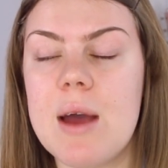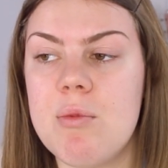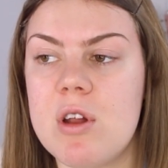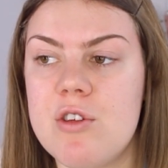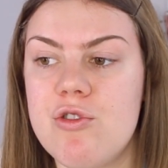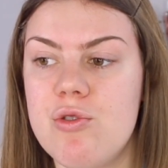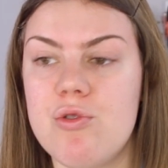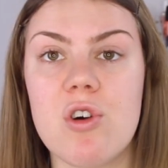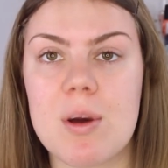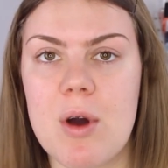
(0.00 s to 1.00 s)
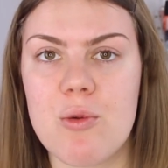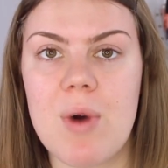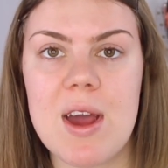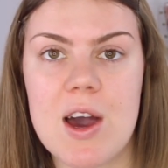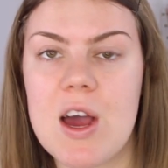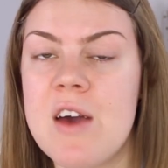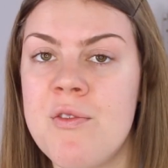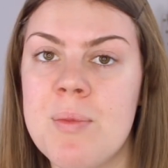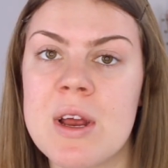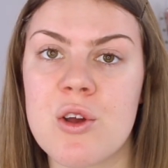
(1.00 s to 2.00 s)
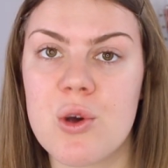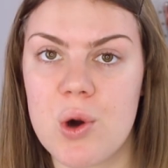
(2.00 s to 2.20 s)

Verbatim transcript: I wanted to talk about why I have been